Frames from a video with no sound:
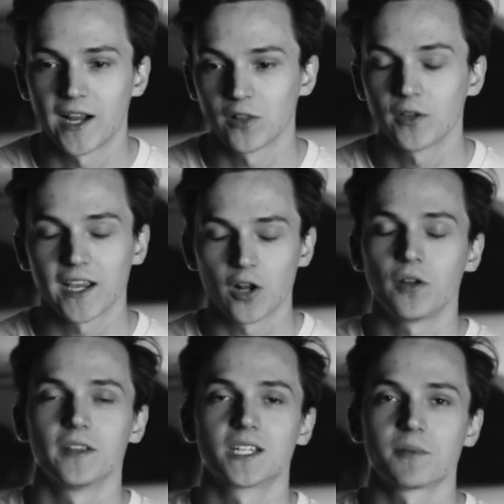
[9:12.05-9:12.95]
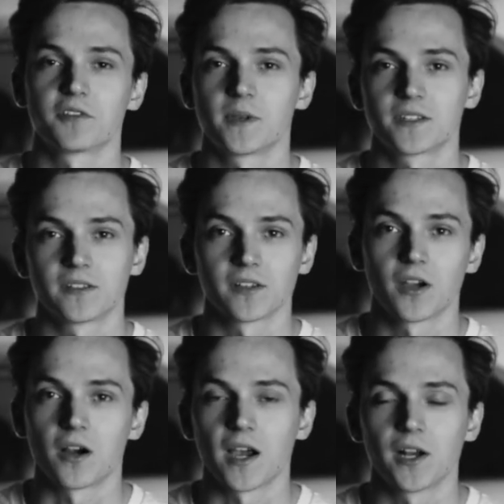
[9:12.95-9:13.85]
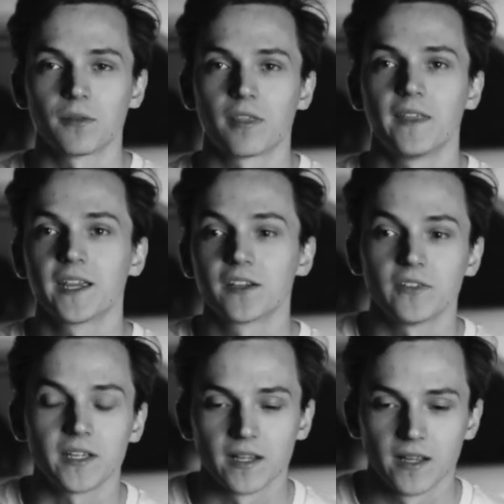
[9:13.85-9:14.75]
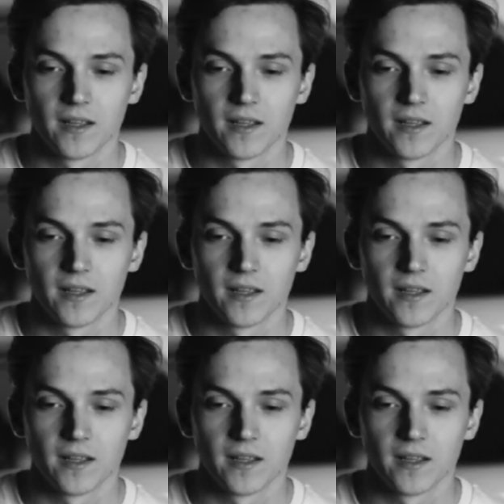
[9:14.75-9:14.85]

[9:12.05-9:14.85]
I look at all the time I've spent on the car, I don't think of it